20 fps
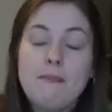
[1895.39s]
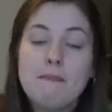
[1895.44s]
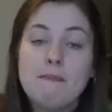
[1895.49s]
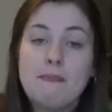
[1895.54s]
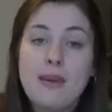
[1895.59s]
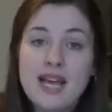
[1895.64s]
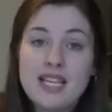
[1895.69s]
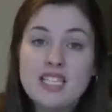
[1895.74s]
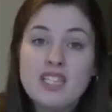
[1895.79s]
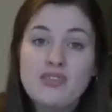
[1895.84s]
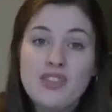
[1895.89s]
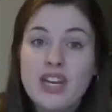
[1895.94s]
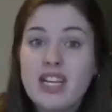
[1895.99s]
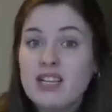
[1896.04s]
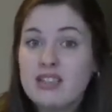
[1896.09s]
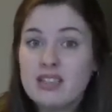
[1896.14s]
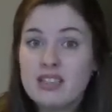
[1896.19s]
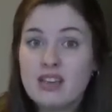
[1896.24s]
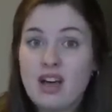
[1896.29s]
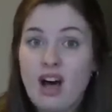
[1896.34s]
best
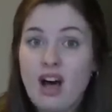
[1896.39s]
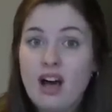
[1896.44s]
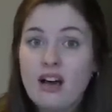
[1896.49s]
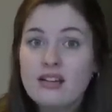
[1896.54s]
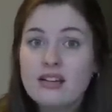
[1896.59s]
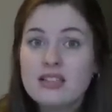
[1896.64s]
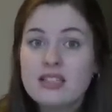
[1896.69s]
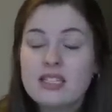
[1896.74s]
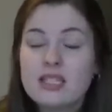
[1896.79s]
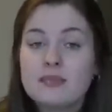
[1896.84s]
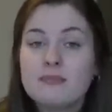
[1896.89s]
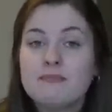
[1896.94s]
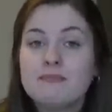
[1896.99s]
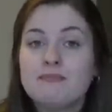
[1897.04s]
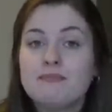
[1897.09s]
fitting socks,